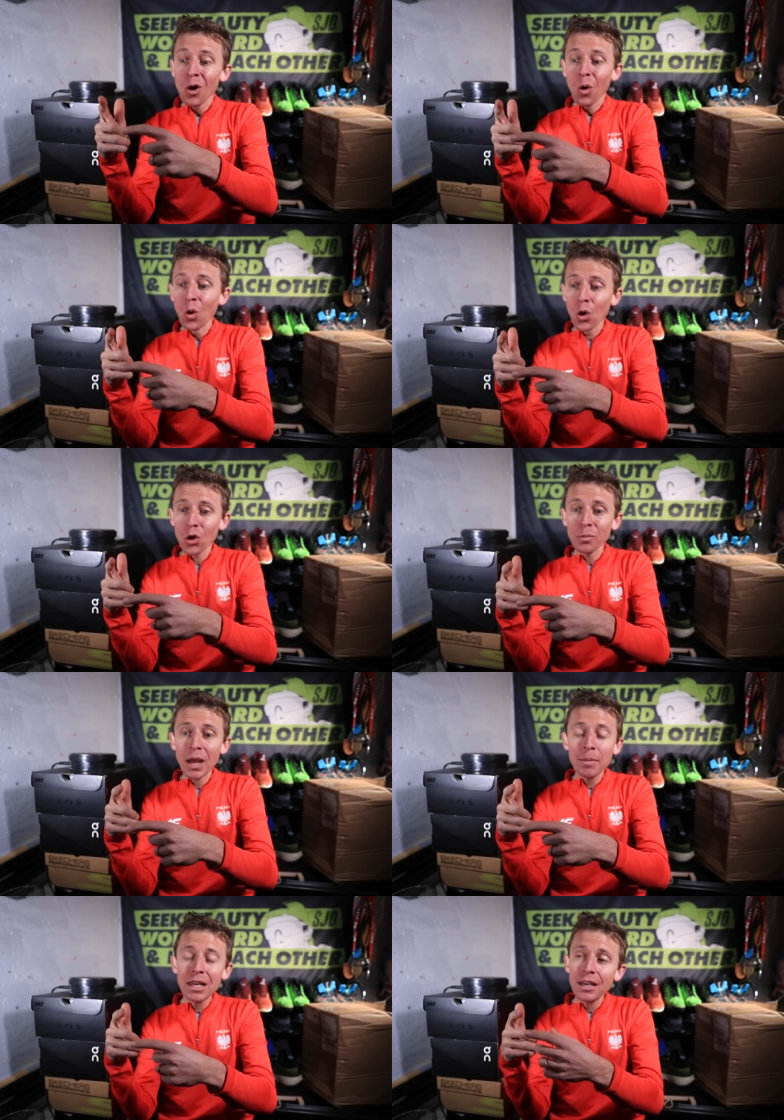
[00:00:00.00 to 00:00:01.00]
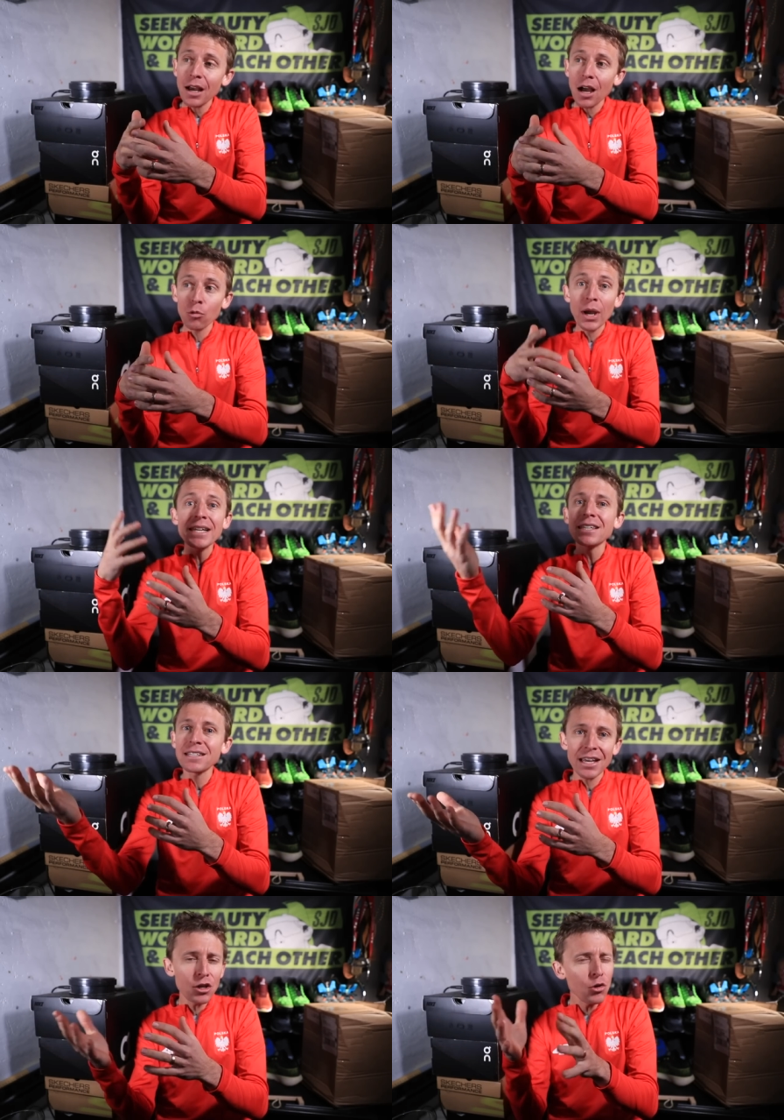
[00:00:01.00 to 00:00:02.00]
Or maybe uh, races
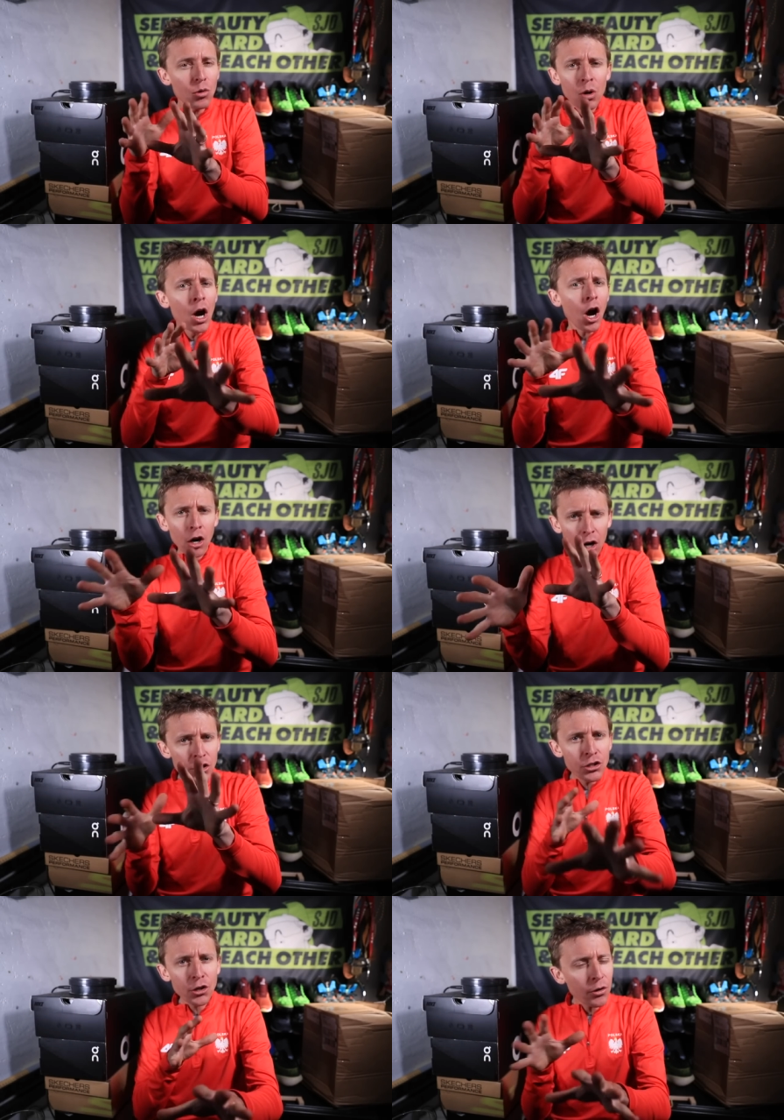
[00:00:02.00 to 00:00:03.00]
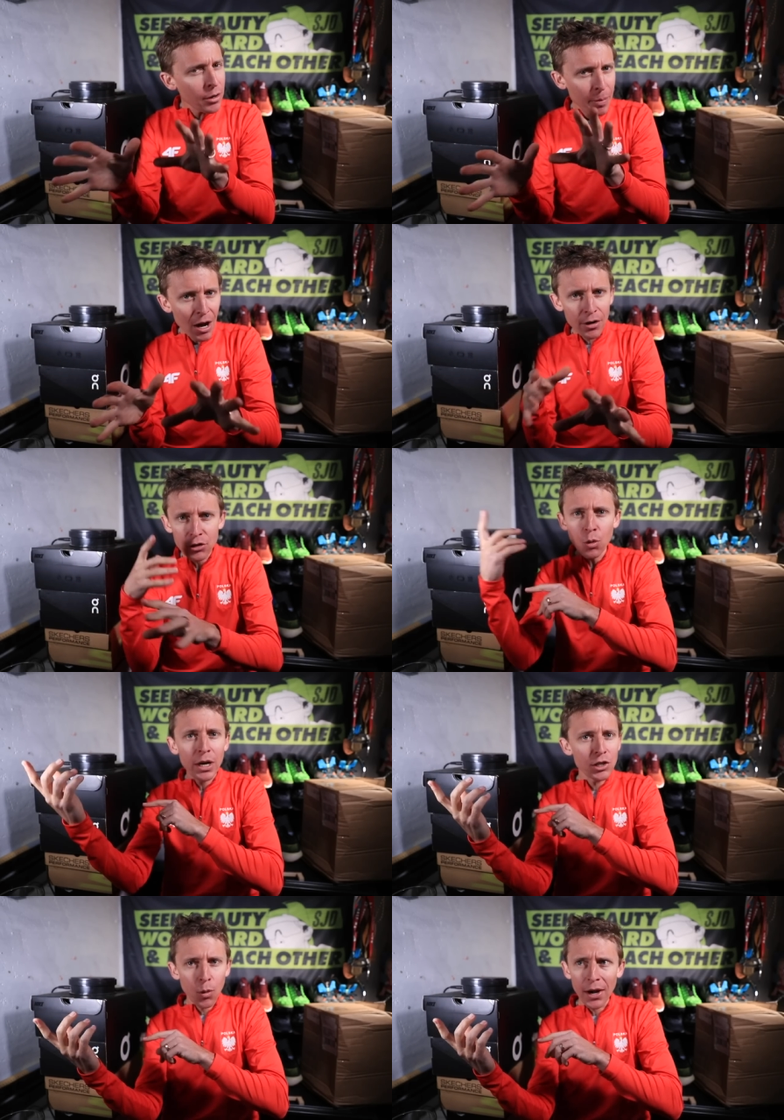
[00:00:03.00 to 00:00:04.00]
that you are uncertain about in
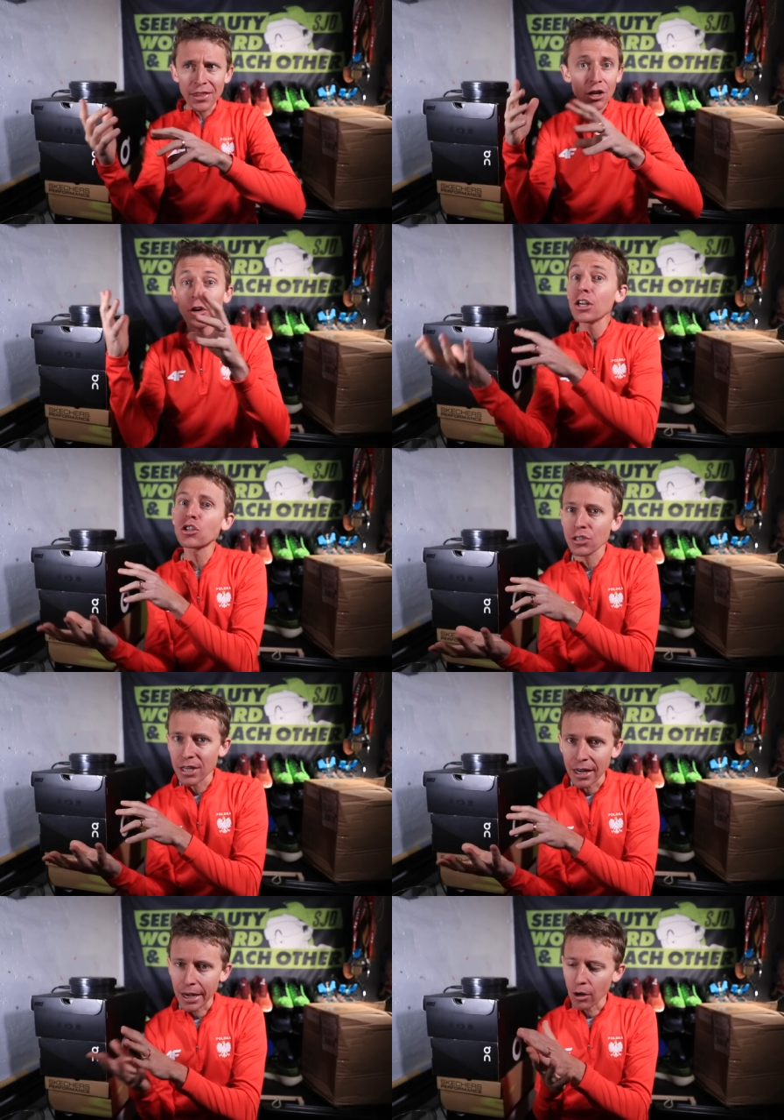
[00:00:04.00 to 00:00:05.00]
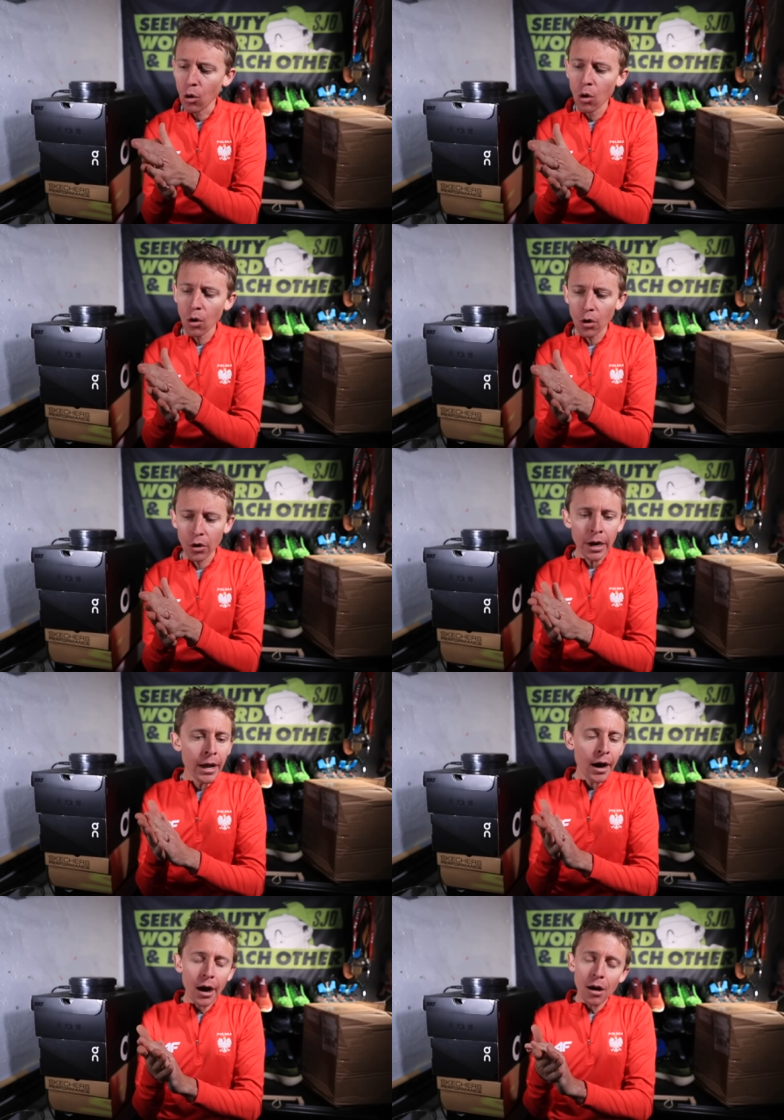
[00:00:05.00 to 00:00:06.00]
twenty twenty that you're interested in, or
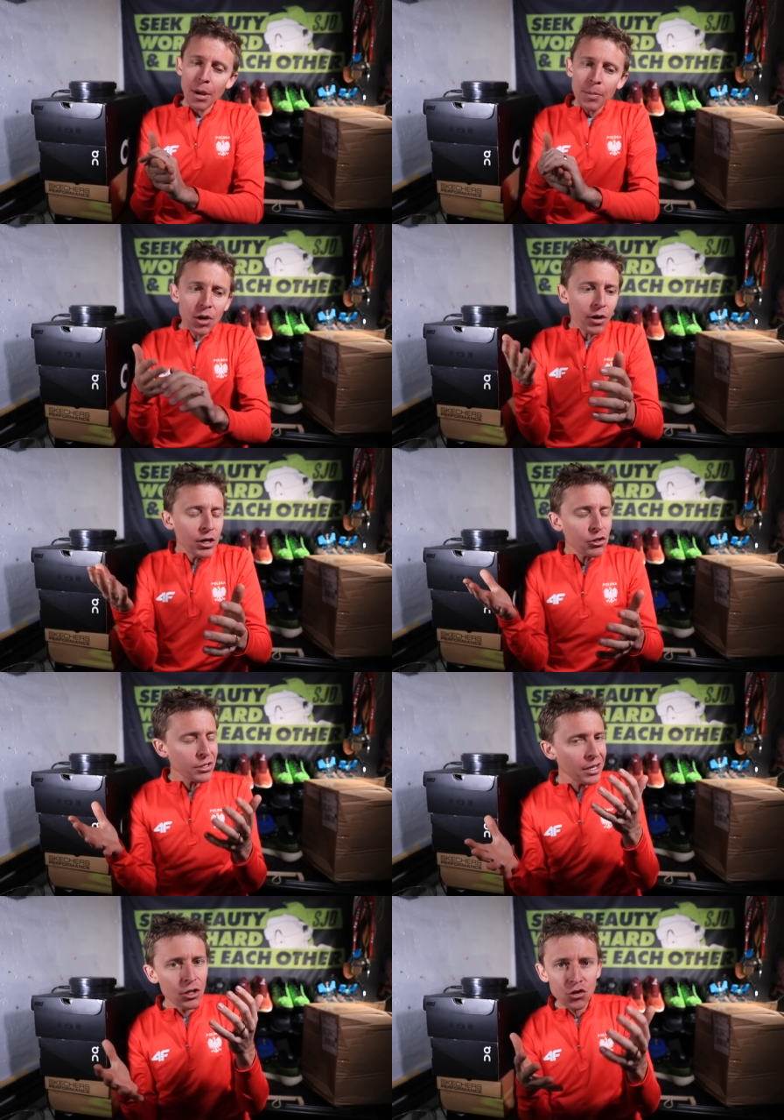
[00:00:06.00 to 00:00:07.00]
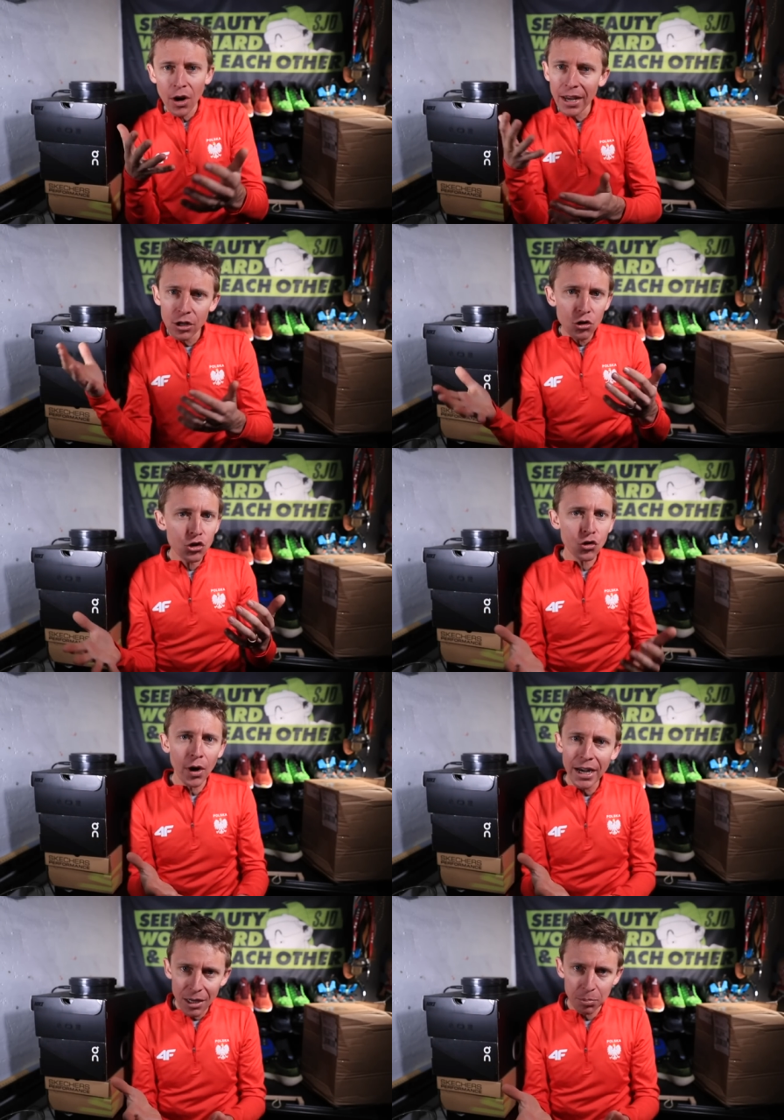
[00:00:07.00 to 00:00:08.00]
uh, maybe you're interested in trying a new
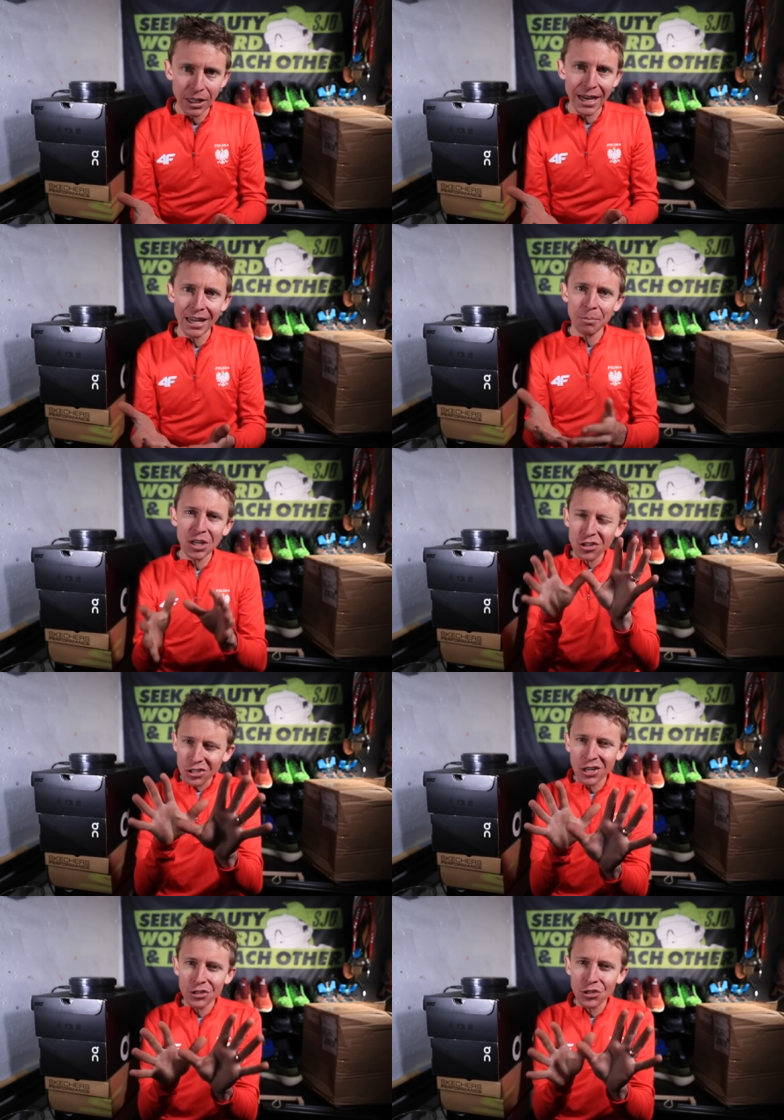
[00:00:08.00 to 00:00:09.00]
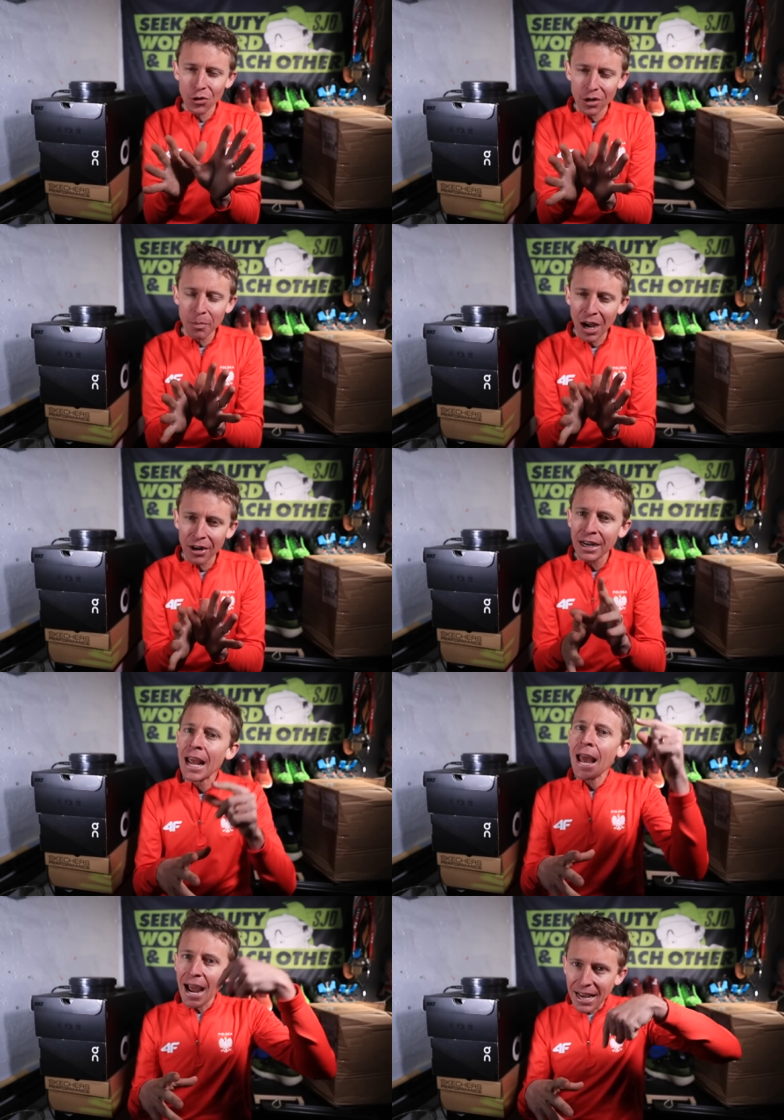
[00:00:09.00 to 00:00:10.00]
training plan, but you're just uncertain about it,
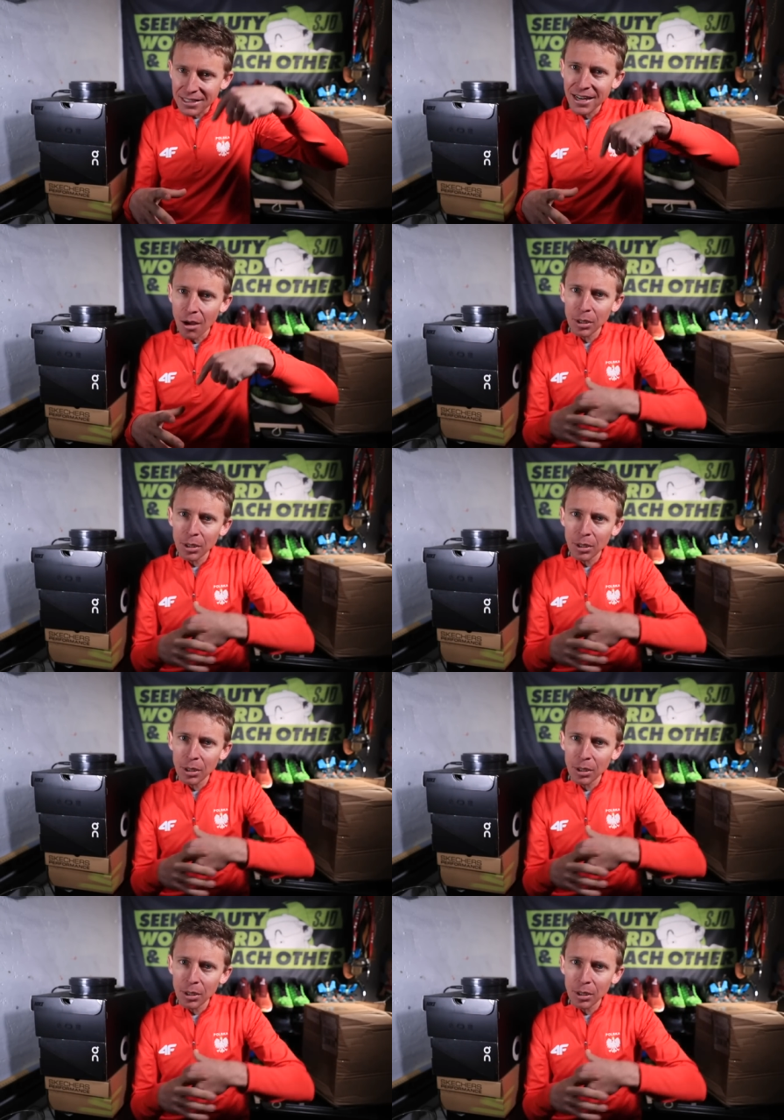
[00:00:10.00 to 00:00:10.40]
ask down